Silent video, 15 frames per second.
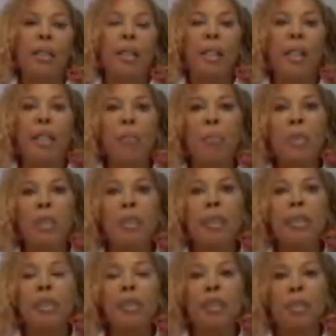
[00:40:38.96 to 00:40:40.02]
It was
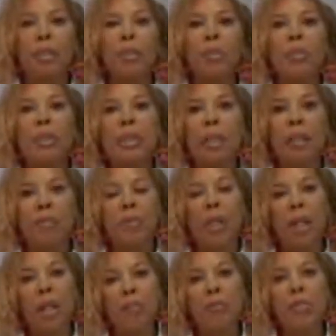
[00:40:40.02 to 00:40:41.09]
the use of
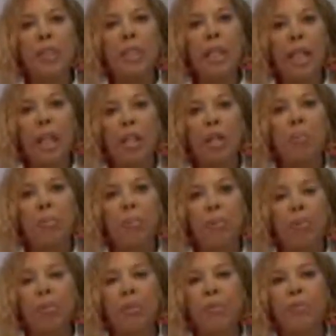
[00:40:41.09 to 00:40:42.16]
FDA
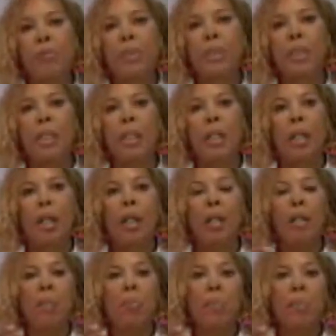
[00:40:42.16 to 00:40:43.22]
approved
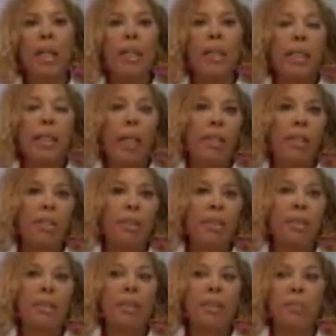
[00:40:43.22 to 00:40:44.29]

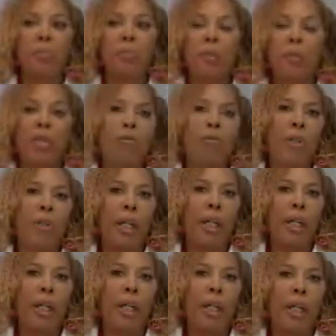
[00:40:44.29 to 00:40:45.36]
medications and maybe
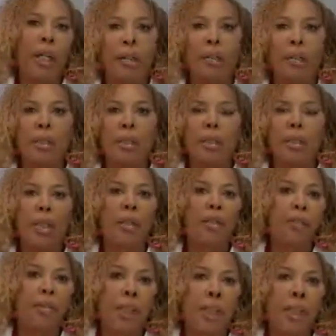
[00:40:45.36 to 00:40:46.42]
vitamins and
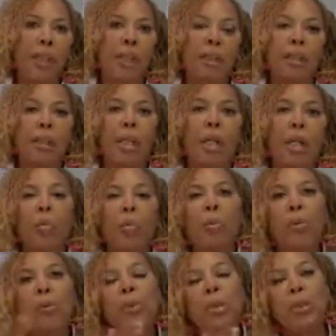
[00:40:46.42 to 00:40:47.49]
other things, but
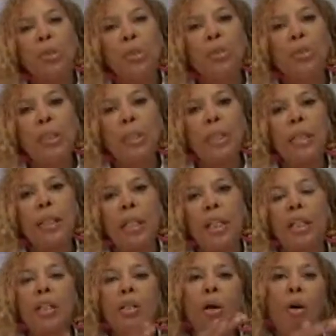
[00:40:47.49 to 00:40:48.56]
we were using it
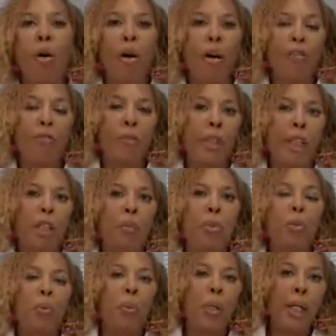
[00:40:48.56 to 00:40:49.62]
in an
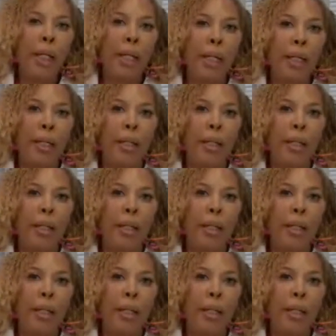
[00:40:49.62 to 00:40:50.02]
off-label way.